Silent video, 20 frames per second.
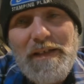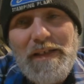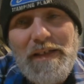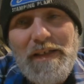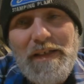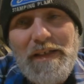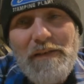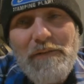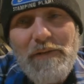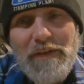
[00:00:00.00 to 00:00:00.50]

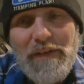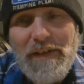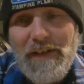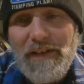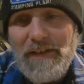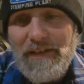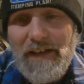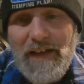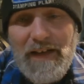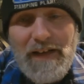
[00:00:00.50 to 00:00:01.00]
And I went to
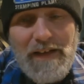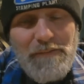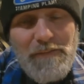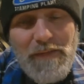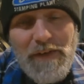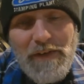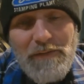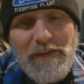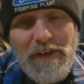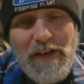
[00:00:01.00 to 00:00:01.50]
the doc. I'm
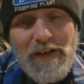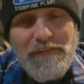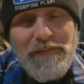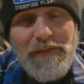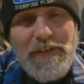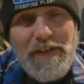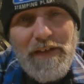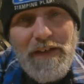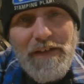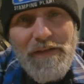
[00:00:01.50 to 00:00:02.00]
like, we got to
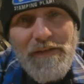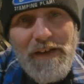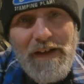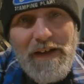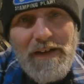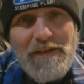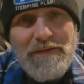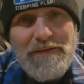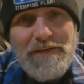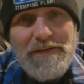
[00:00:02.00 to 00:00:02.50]
figure this
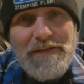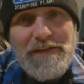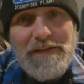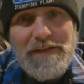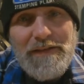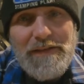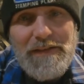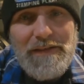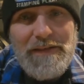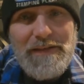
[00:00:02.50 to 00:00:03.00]
out.
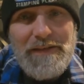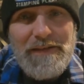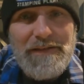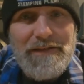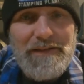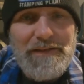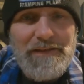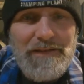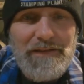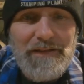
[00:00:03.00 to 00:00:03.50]

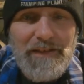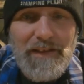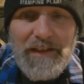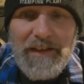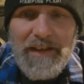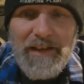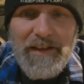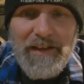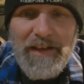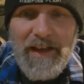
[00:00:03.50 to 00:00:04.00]
And they're
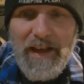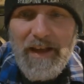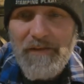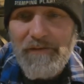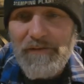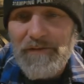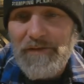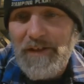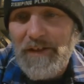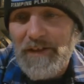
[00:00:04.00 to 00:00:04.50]
like, it's
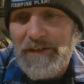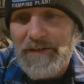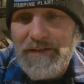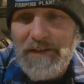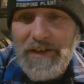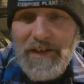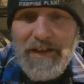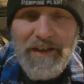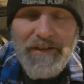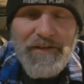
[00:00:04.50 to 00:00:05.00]

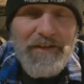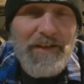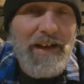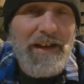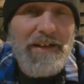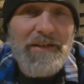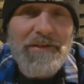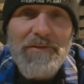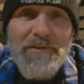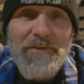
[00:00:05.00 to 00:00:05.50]
gastroenteritis. And
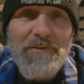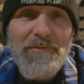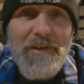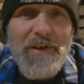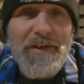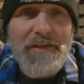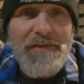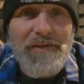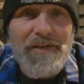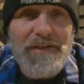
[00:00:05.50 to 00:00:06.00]
I knew it
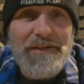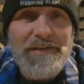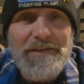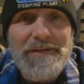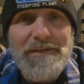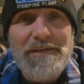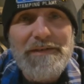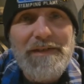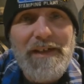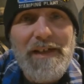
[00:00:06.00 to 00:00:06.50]
wasn't.
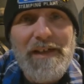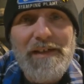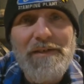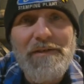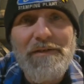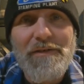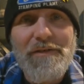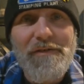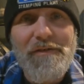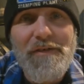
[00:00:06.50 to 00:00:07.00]
I
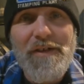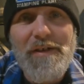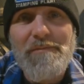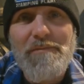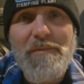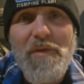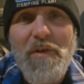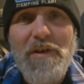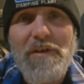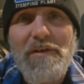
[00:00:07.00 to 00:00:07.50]
know there's
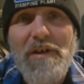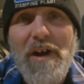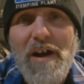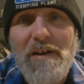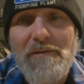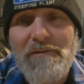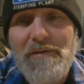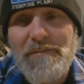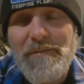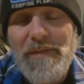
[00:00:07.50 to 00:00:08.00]
something more
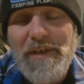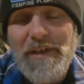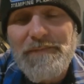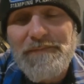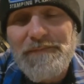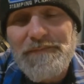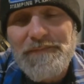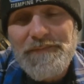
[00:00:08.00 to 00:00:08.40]
wrong with me.